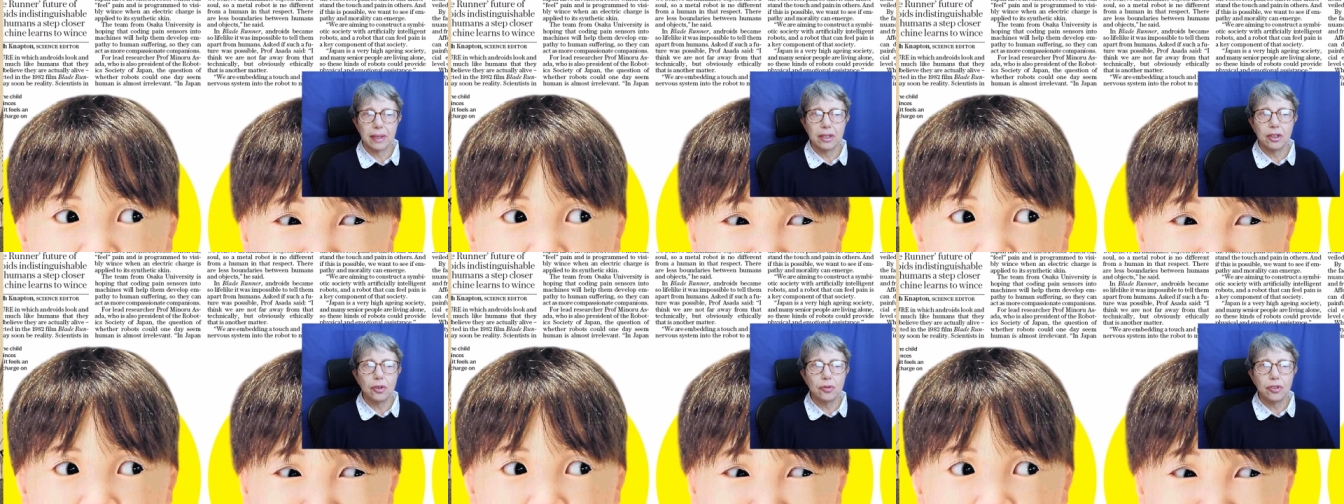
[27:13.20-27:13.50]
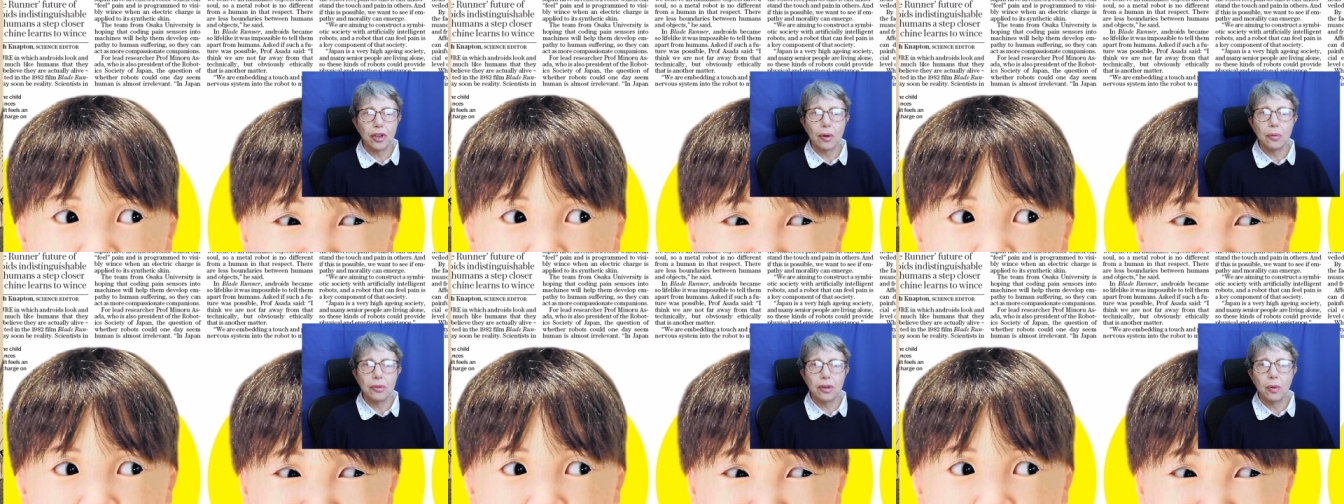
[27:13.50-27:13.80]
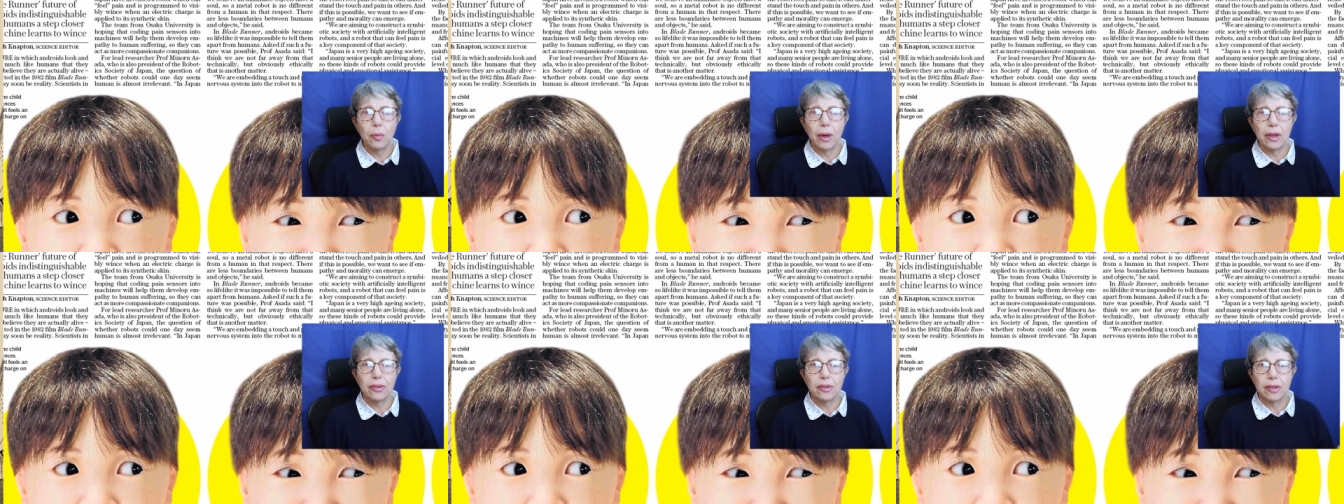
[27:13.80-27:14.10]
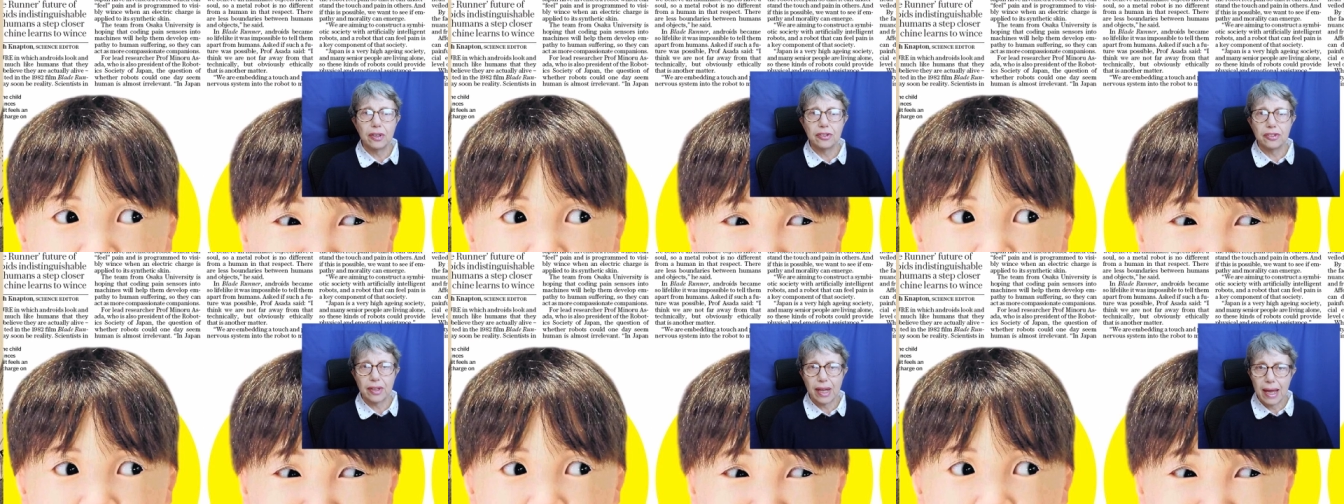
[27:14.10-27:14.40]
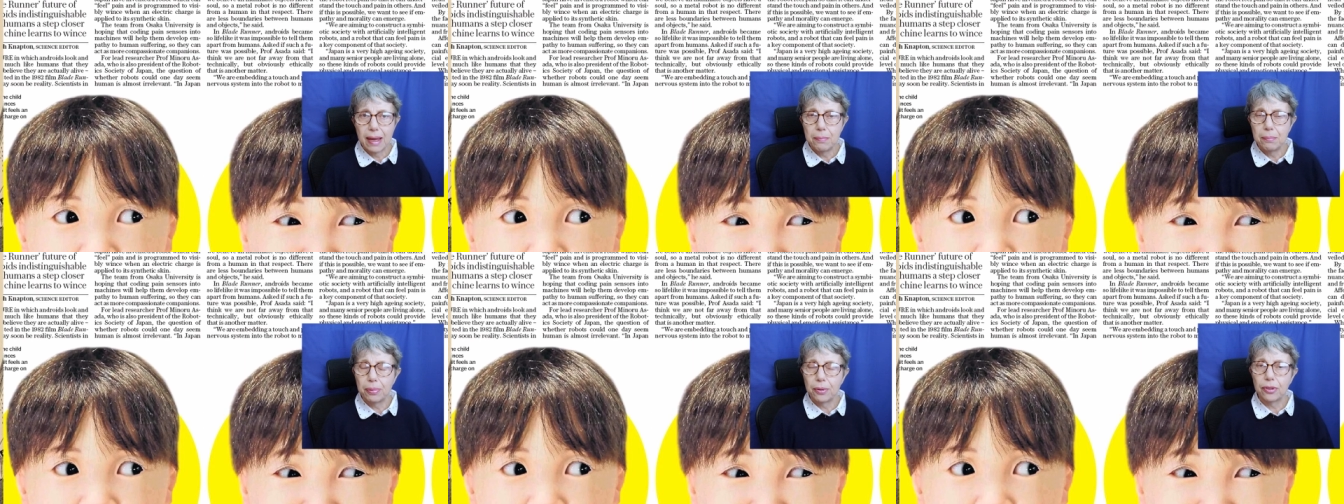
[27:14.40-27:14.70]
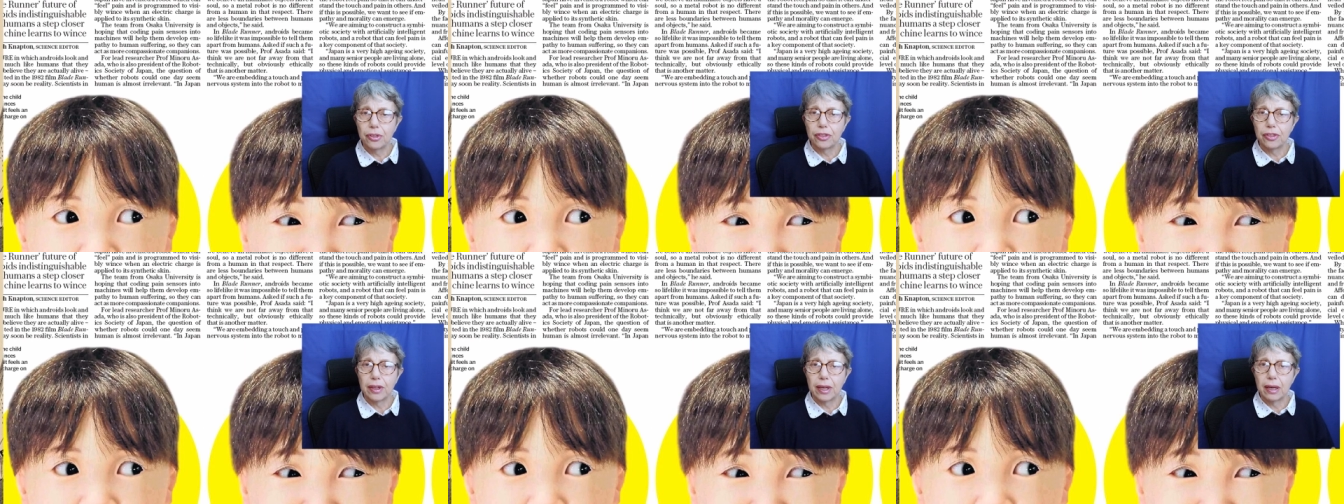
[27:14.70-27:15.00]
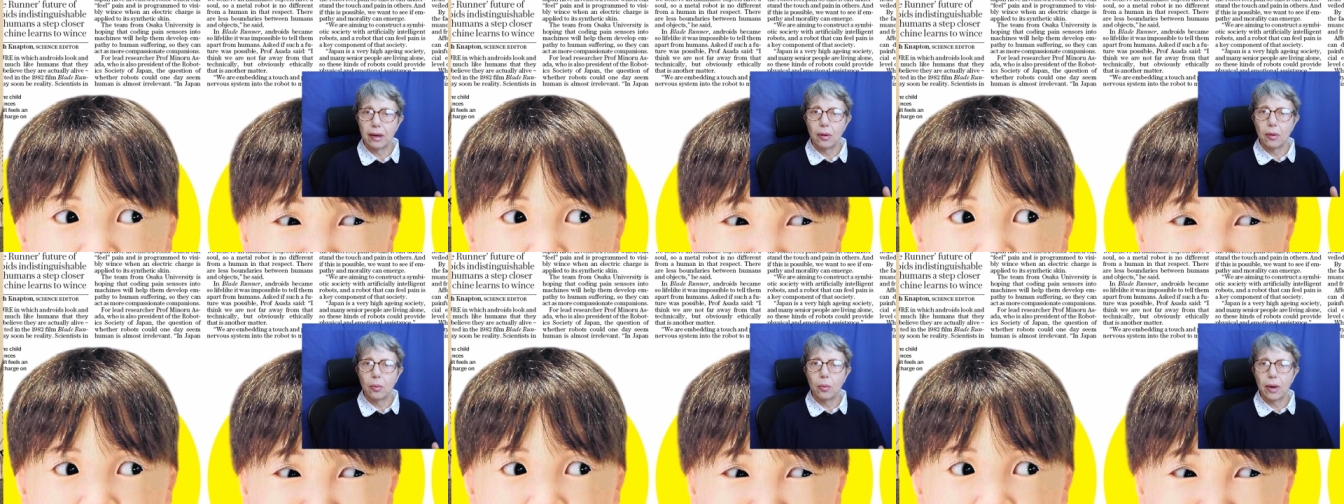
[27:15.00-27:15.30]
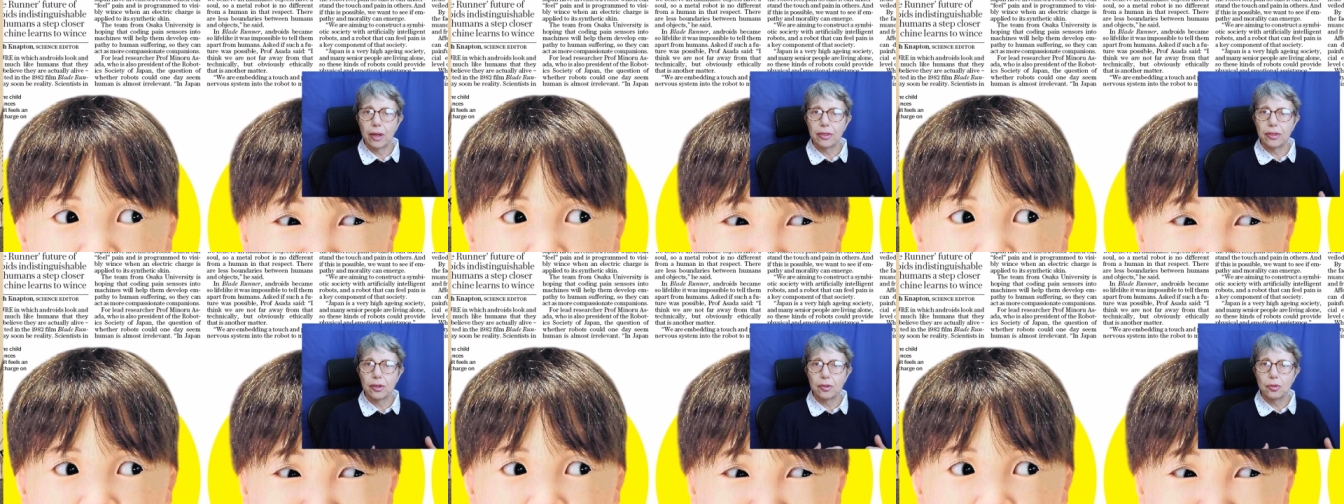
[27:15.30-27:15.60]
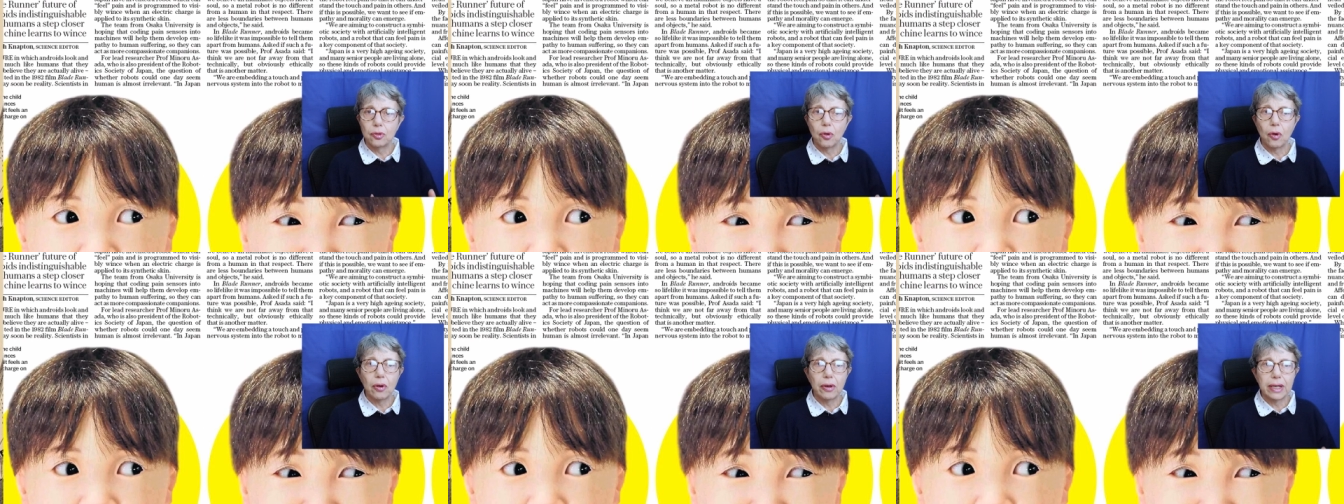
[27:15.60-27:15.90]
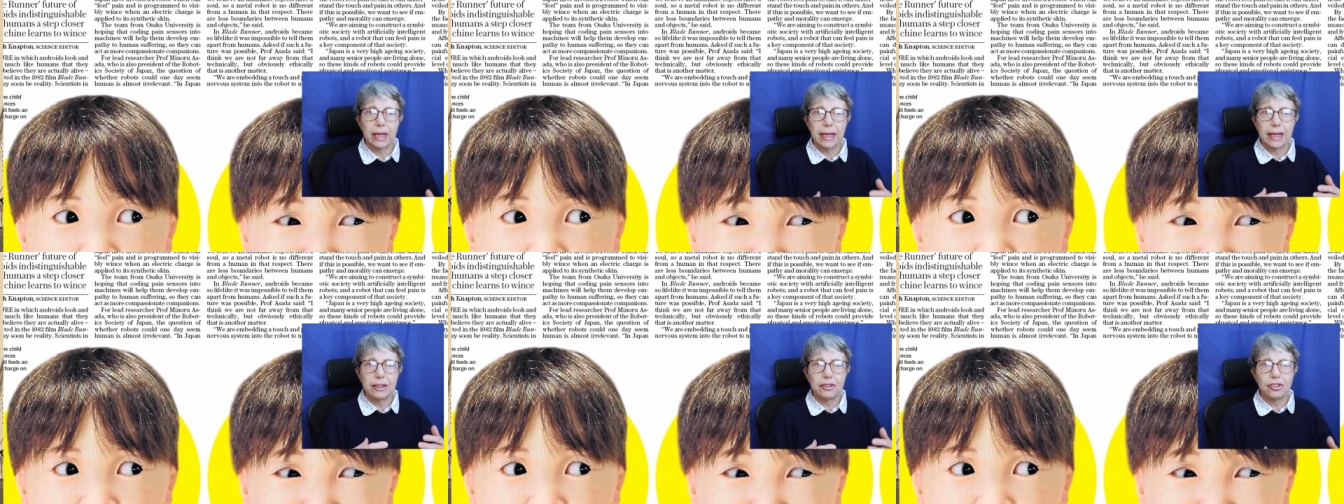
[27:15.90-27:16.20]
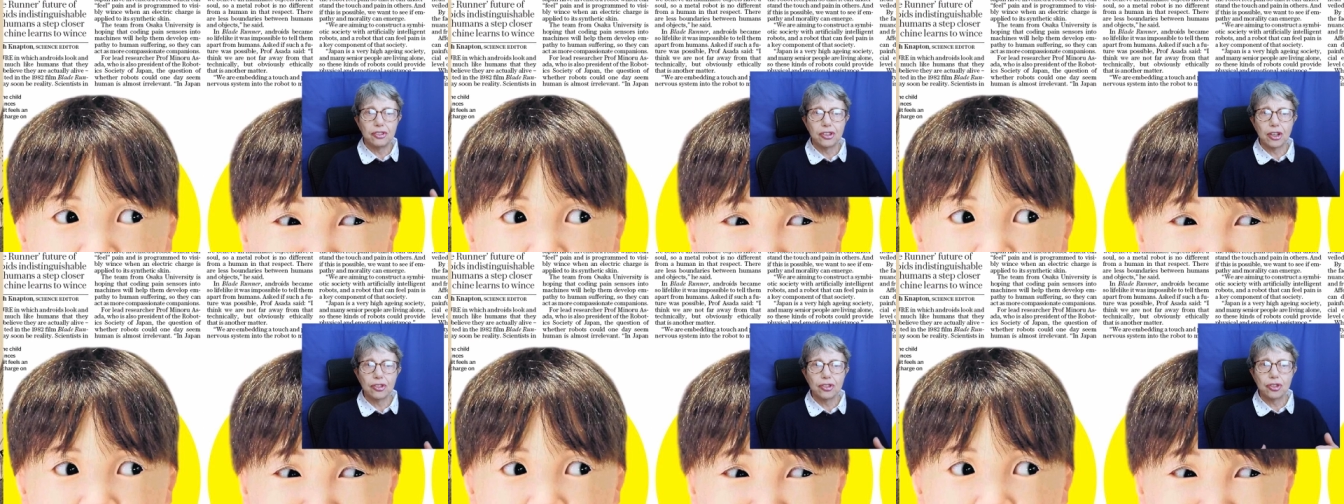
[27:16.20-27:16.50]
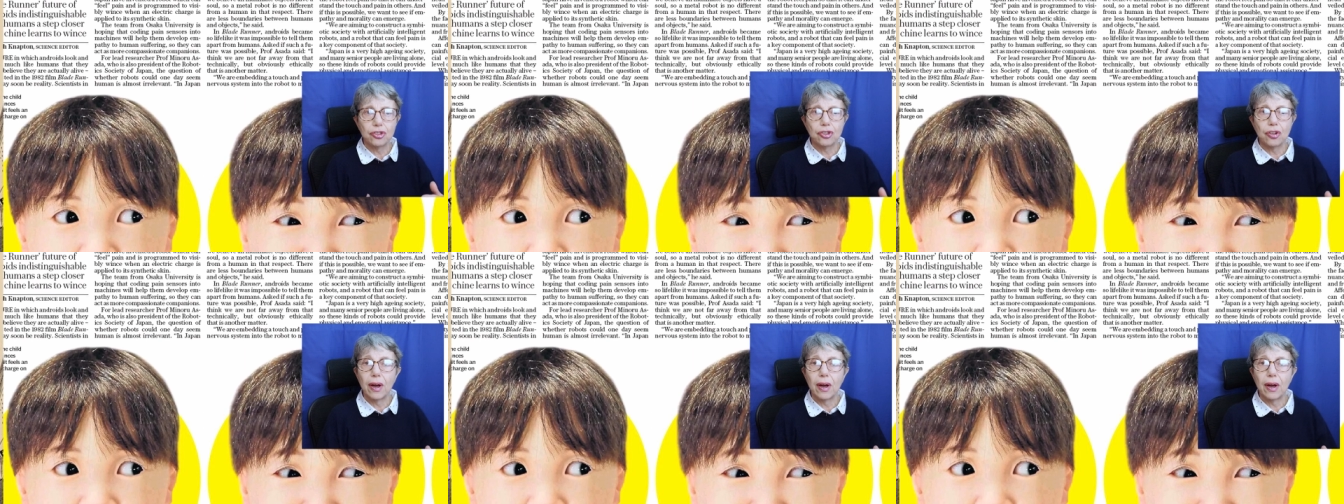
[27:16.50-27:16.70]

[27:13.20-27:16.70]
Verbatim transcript: you don't know whether it's empathy or whether Roy is just